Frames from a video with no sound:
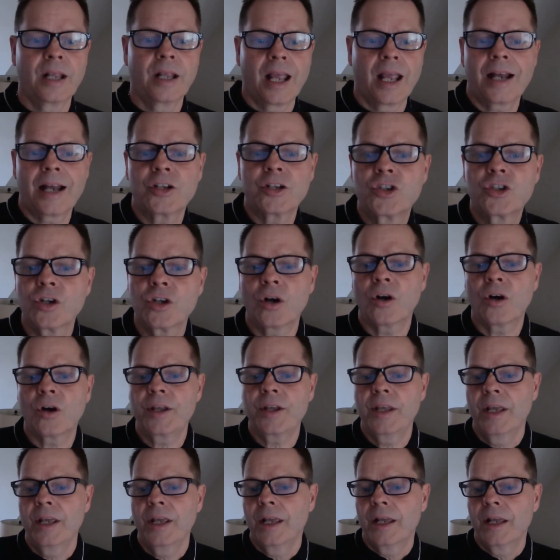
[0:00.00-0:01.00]
and
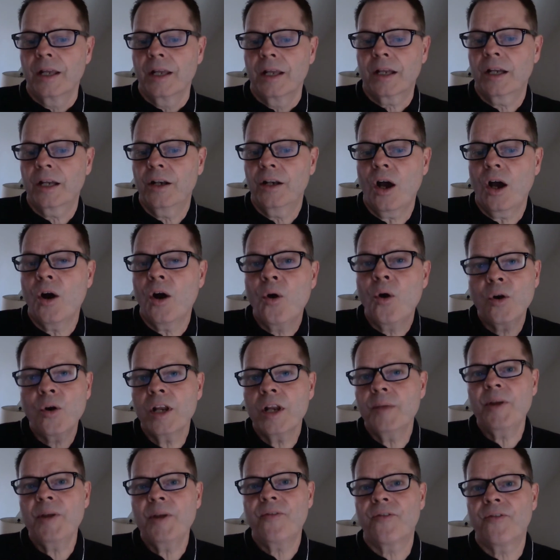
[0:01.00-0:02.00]
joy can only
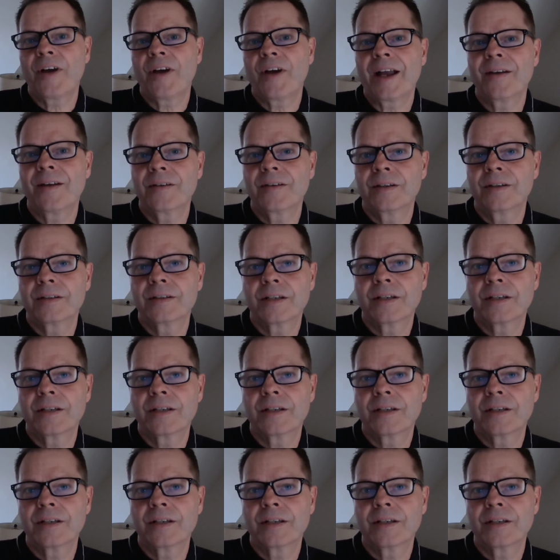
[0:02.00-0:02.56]
be found,